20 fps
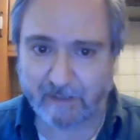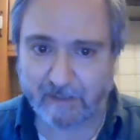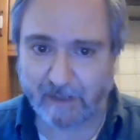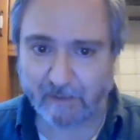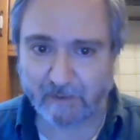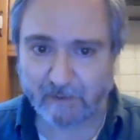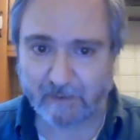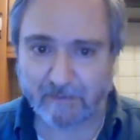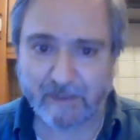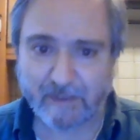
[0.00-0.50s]

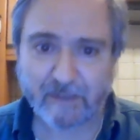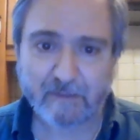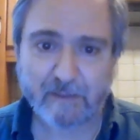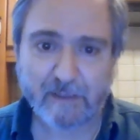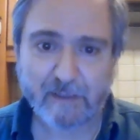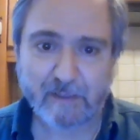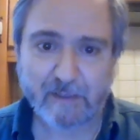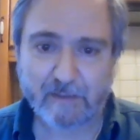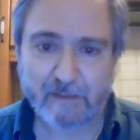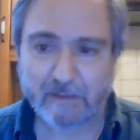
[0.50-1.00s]
down to
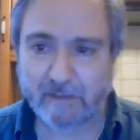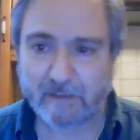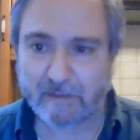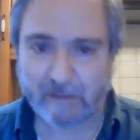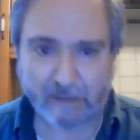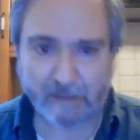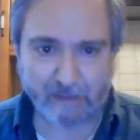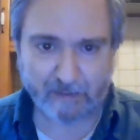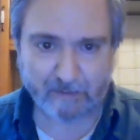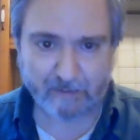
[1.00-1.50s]
Valdez is
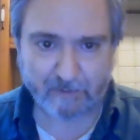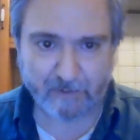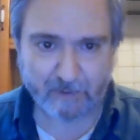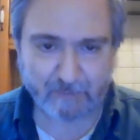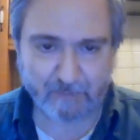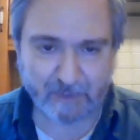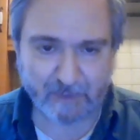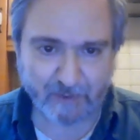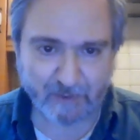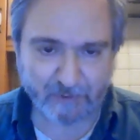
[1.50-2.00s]
800
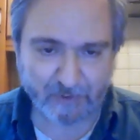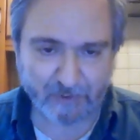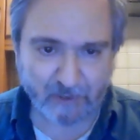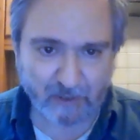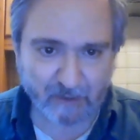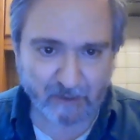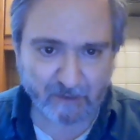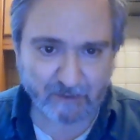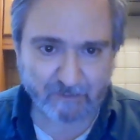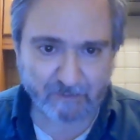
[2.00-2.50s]
miles
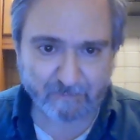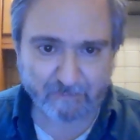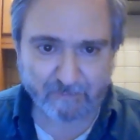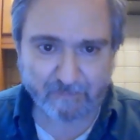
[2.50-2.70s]
long.